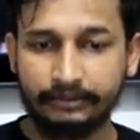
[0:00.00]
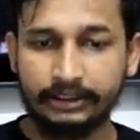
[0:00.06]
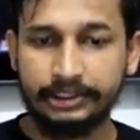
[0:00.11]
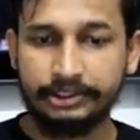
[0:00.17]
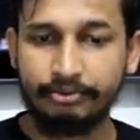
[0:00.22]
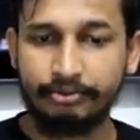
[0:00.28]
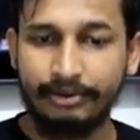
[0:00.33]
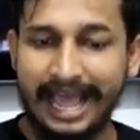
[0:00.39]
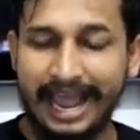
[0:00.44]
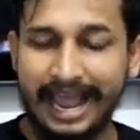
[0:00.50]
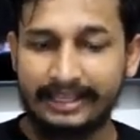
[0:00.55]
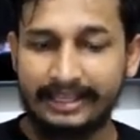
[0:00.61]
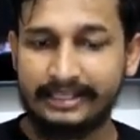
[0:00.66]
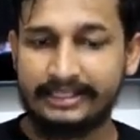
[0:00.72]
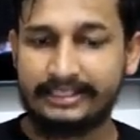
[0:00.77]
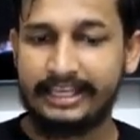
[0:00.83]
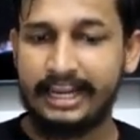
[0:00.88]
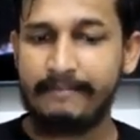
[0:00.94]
you will at
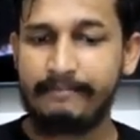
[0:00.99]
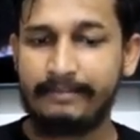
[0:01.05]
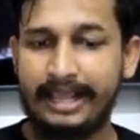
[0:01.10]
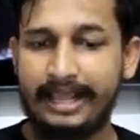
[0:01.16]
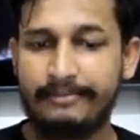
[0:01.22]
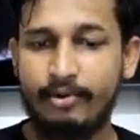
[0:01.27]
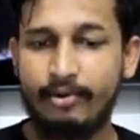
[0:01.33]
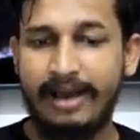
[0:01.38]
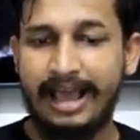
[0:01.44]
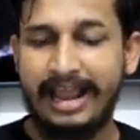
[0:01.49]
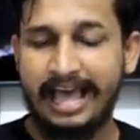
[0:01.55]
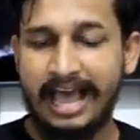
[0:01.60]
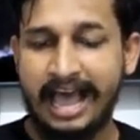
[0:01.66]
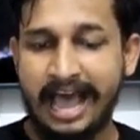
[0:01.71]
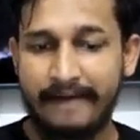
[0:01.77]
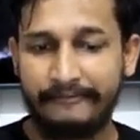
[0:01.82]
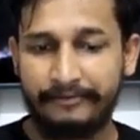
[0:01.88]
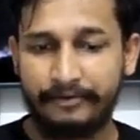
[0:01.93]
the same time you will
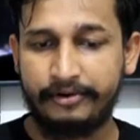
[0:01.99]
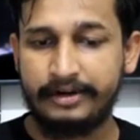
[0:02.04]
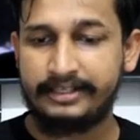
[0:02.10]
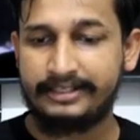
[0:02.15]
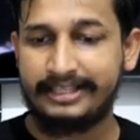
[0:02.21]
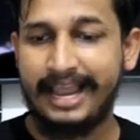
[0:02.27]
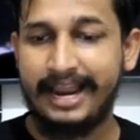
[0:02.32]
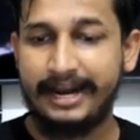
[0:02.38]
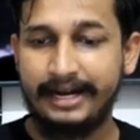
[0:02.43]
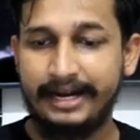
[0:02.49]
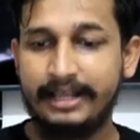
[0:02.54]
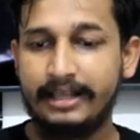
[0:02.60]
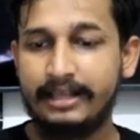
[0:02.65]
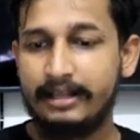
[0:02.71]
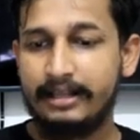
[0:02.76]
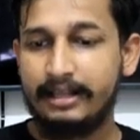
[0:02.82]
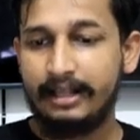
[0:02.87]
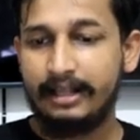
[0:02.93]
have to decide
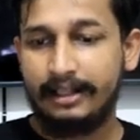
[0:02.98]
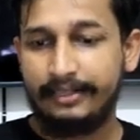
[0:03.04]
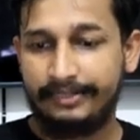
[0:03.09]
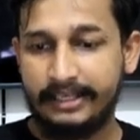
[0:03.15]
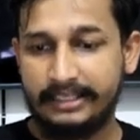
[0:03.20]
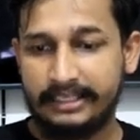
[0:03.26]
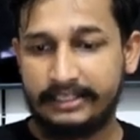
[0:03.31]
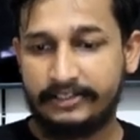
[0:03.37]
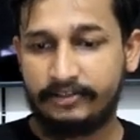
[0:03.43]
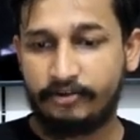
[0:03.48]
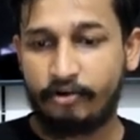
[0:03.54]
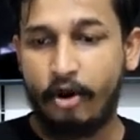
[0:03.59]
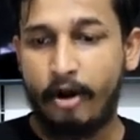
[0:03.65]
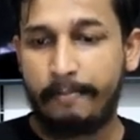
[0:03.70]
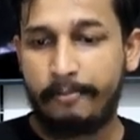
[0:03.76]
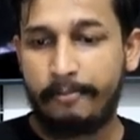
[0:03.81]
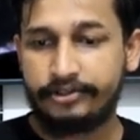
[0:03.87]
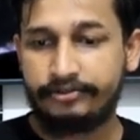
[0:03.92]
this
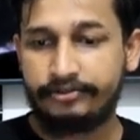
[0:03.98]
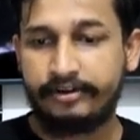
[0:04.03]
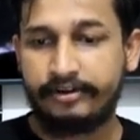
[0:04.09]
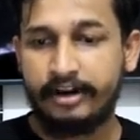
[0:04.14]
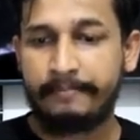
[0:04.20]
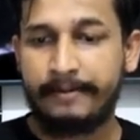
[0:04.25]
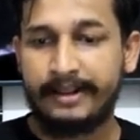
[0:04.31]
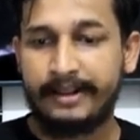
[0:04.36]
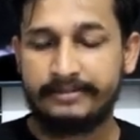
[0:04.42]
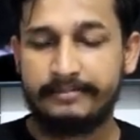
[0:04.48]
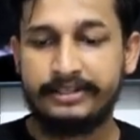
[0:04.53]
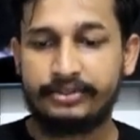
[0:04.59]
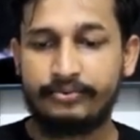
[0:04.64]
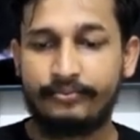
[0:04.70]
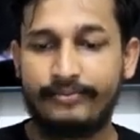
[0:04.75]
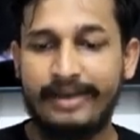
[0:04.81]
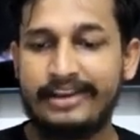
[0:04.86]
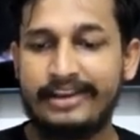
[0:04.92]
stop loss trigger price, means
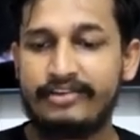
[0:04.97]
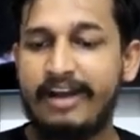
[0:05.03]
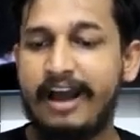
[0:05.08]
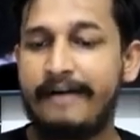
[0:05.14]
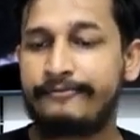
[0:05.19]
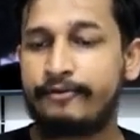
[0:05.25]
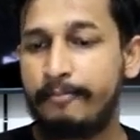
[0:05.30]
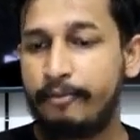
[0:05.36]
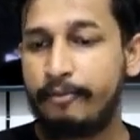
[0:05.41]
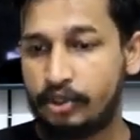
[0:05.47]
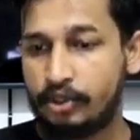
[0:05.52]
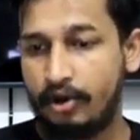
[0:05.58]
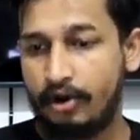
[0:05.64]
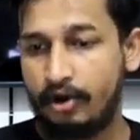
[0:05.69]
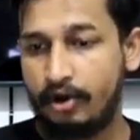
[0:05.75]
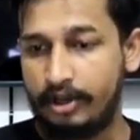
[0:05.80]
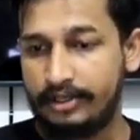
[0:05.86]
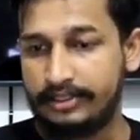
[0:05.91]
where you have to book
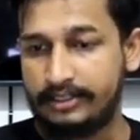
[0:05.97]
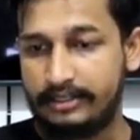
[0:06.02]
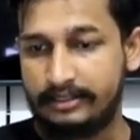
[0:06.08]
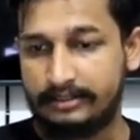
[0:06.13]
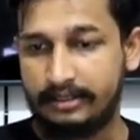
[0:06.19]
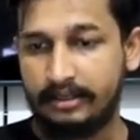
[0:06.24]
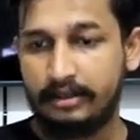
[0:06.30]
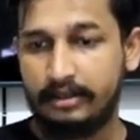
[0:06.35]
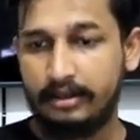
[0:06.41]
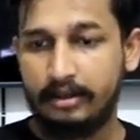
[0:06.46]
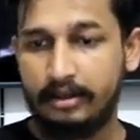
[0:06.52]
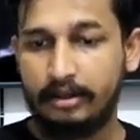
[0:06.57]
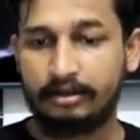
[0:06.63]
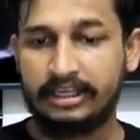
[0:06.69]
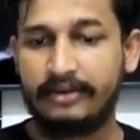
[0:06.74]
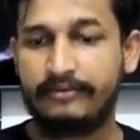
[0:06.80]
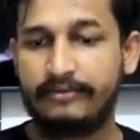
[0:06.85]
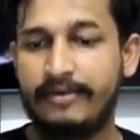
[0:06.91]
your losses.
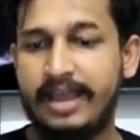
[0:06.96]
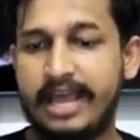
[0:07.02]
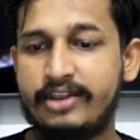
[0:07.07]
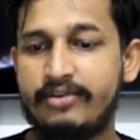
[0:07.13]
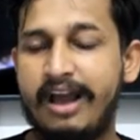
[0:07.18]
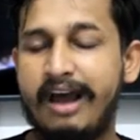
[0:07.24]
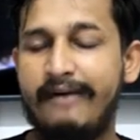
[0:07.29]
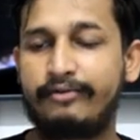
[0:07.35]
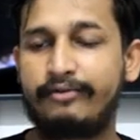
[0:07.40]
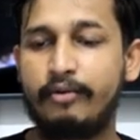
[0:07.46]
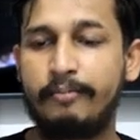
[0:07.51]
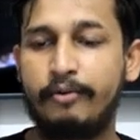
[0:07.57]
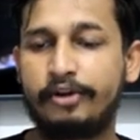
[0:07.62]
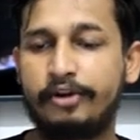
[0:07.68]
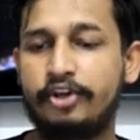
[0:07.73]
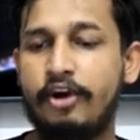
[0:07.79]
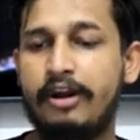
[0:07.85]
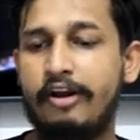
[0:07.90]
Okay, where you have to
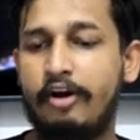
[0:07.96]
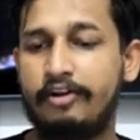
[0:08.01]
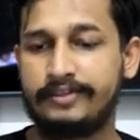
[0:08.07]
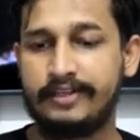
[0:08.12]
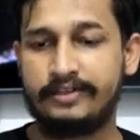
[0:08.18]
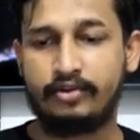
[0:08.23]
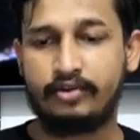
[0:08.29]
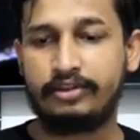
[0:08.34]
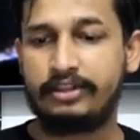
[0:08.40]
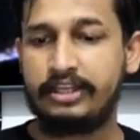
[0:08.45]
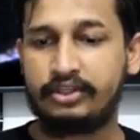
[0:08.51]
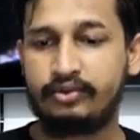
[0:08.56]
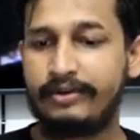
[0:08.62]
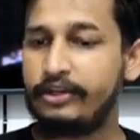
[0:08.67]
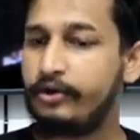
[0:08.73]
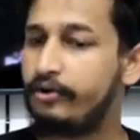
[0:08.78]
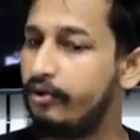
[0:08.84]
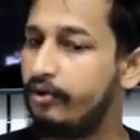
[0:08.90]
book your losses. So this
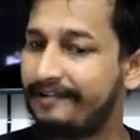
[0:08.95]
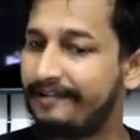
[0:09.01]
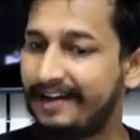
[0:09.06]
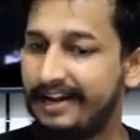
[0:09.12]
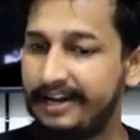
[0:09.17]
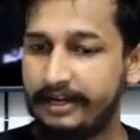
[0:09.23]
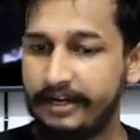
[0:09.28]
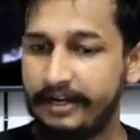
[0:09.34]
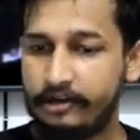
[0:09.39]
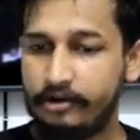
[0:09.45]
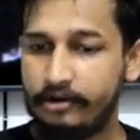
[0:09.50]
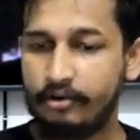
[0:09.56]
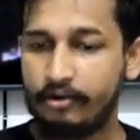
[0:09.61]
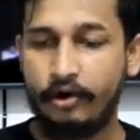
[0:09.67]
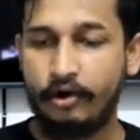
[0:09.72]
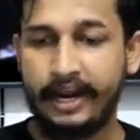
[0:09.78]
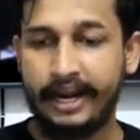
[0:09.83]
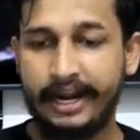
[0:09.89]
one you don't really need to
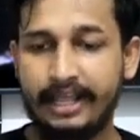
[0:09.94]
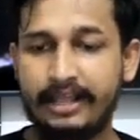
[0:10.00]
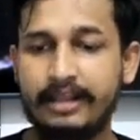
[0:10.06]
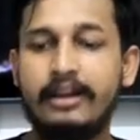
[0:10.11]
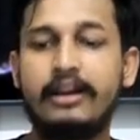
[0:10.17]
go ahead.